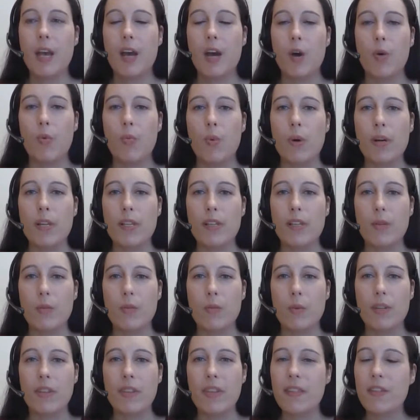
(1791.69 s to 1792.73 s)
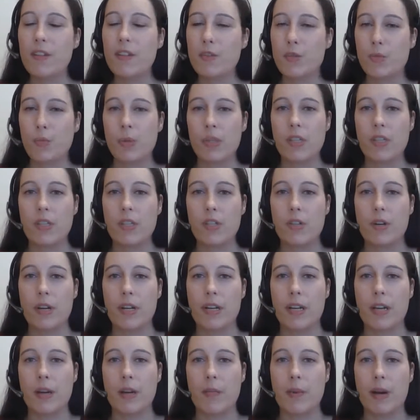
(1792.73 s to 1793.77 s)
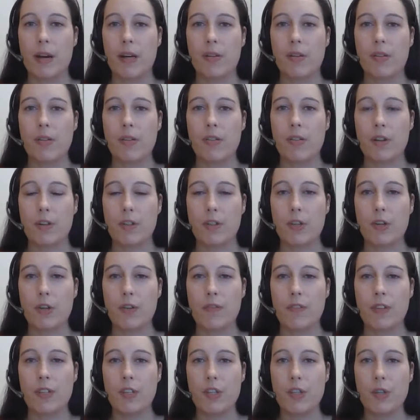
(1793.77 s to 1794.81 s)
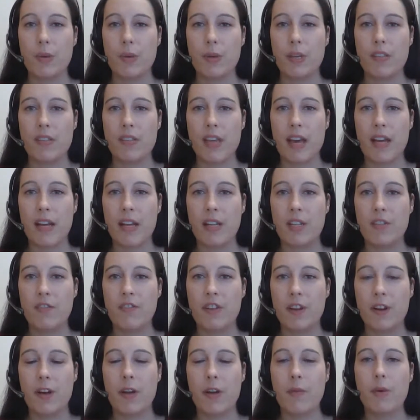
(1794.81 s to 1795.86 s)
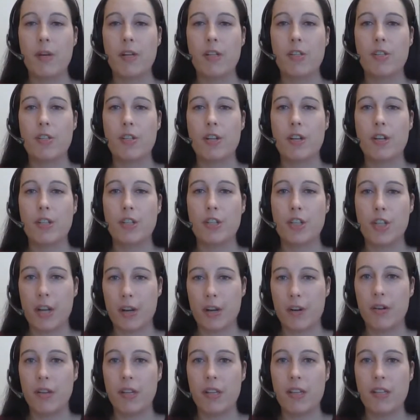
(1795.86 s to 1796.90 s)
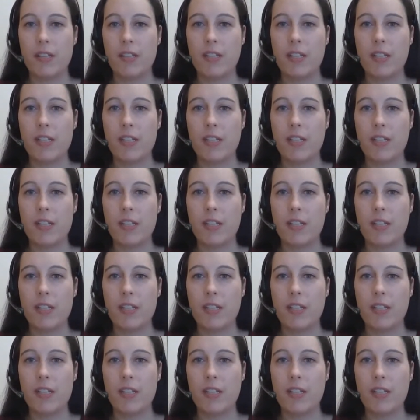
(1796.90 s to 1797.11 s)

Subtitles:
One thing that's really striking about SARS-CoV-2 is that it's very much a generalist.